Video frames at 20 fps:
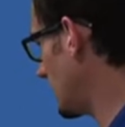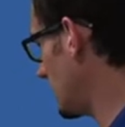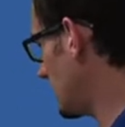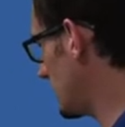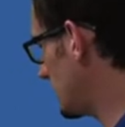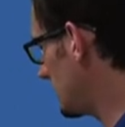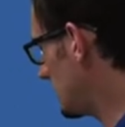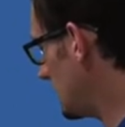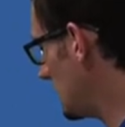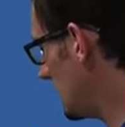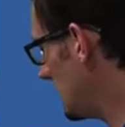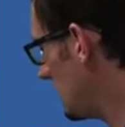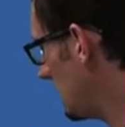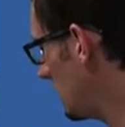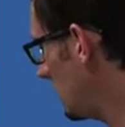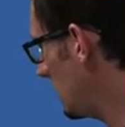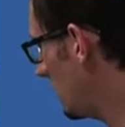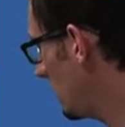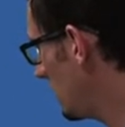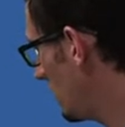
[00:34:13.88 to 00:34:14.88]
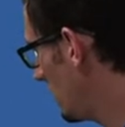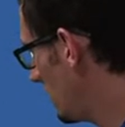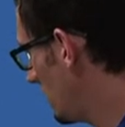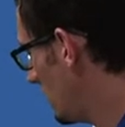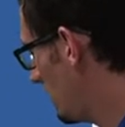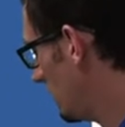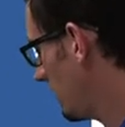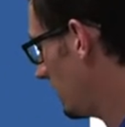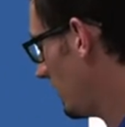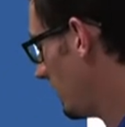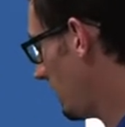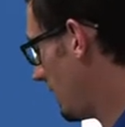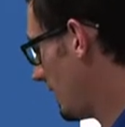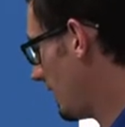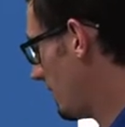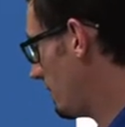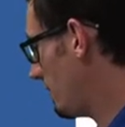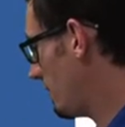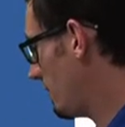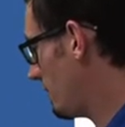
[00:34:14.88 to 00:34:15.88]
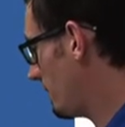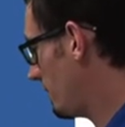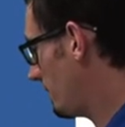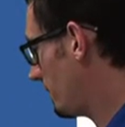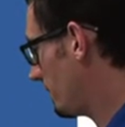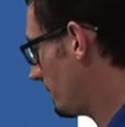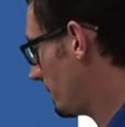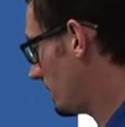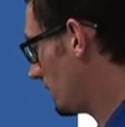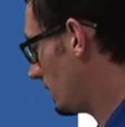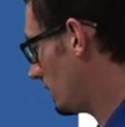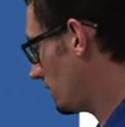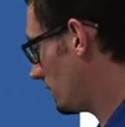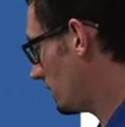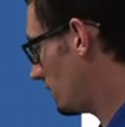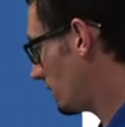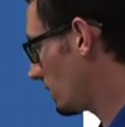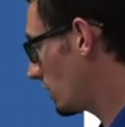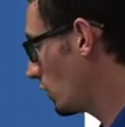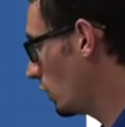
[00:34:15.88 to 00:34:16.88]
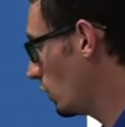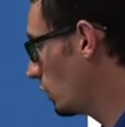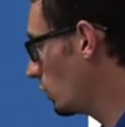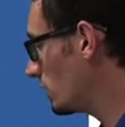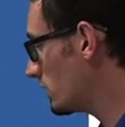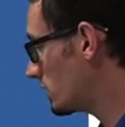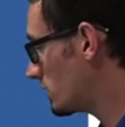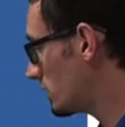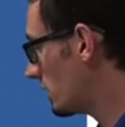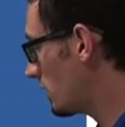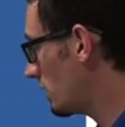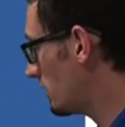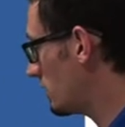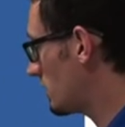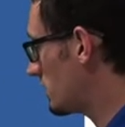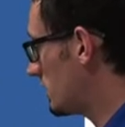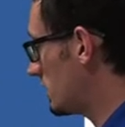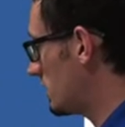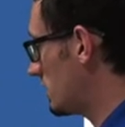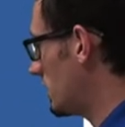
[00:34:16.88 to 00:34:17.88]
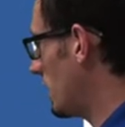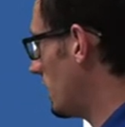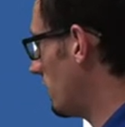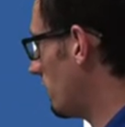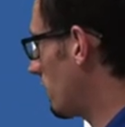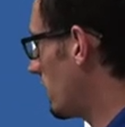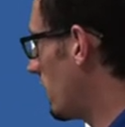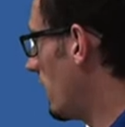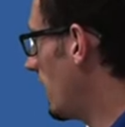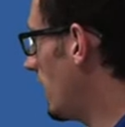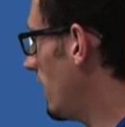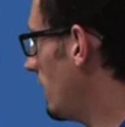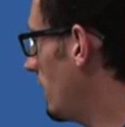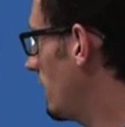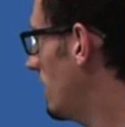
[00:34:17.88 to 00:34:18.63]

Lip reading: to see here, the coolest surfaces that I've got,